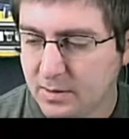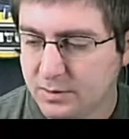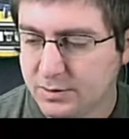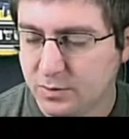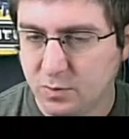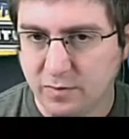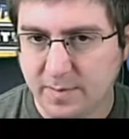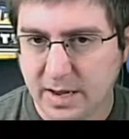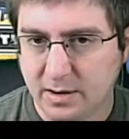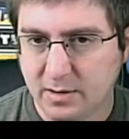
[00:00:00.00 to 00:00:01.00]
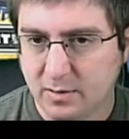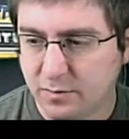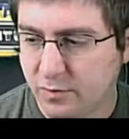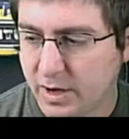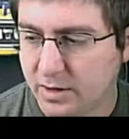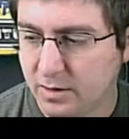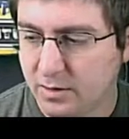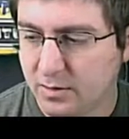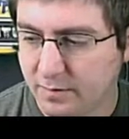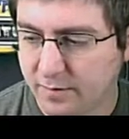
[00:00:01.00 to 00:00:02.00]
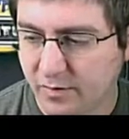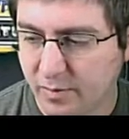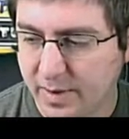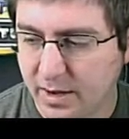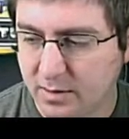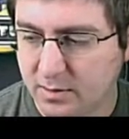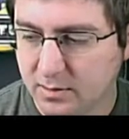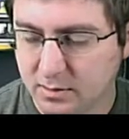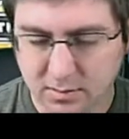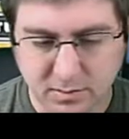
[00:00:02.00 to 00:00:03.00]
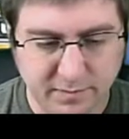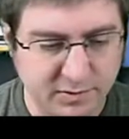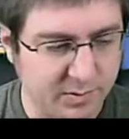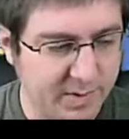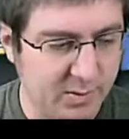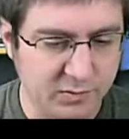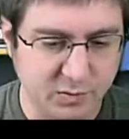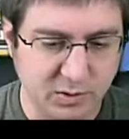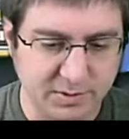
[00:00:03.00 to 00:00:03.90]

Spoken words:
So, Wolfman, Dracula, Invisible Man. Invisible Man moves 1